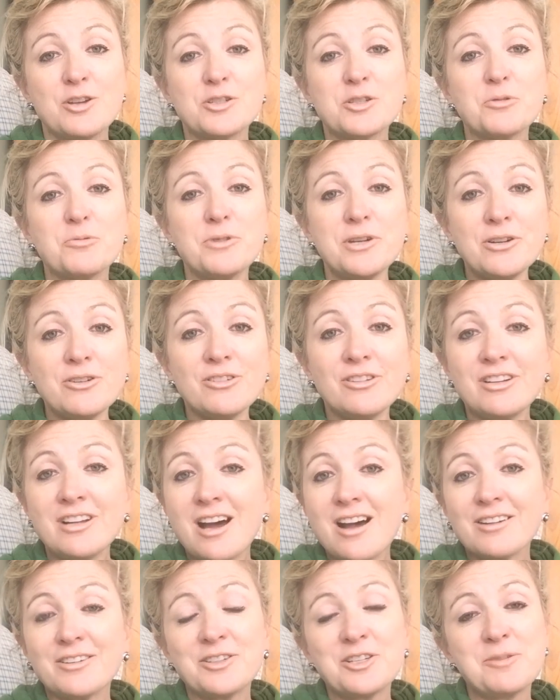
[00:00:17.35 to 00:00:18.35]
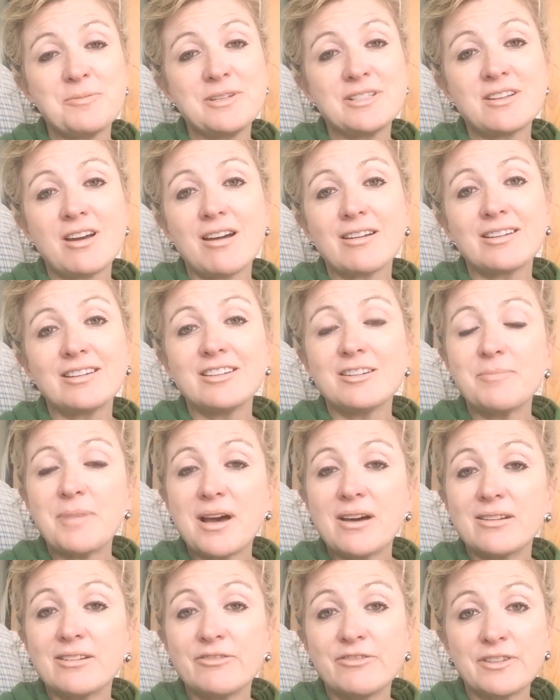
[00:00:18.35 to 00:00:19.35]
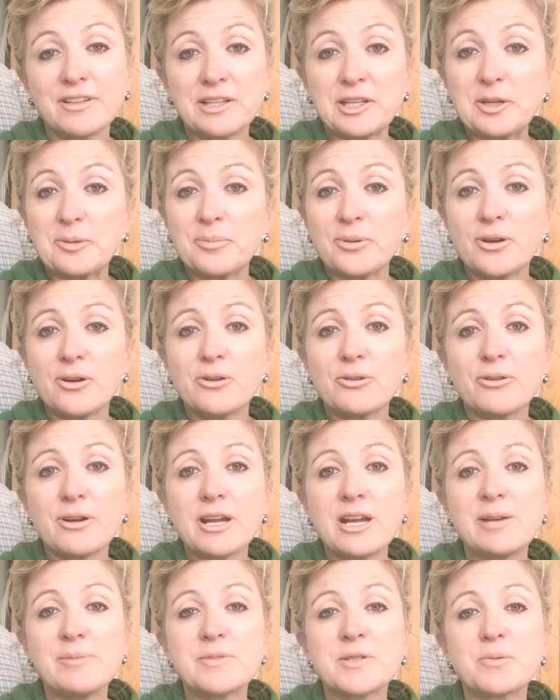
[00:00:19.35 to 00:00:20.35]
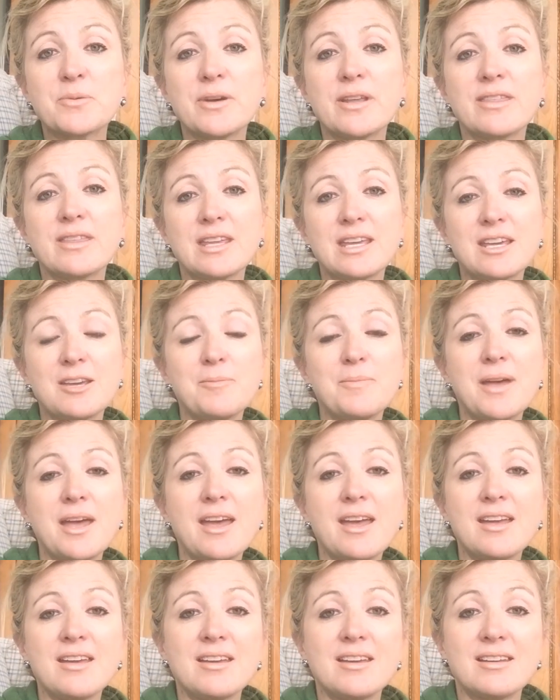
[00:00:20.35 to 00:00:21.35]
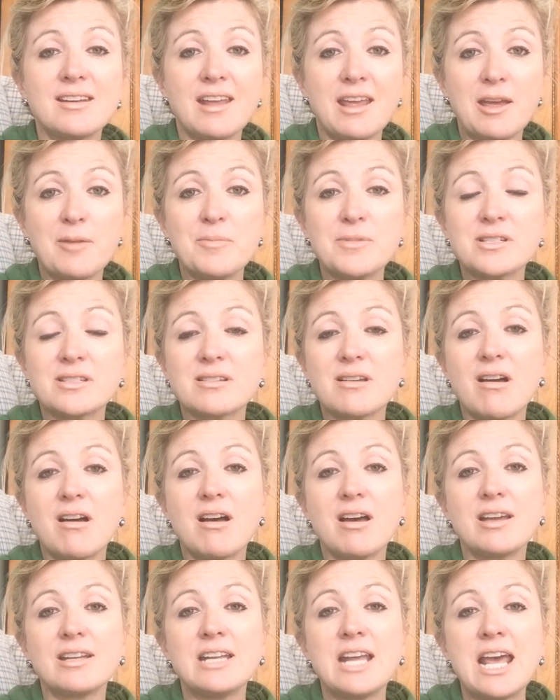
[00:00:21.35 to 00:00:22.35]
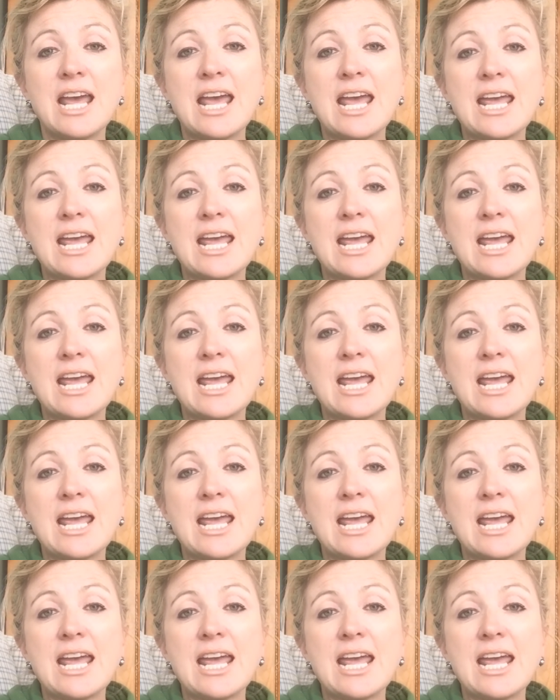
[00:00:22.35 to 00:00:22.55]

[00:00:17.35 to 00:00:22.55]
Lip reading: So we are not going to be talking about affiliate programs with eBay and Amazon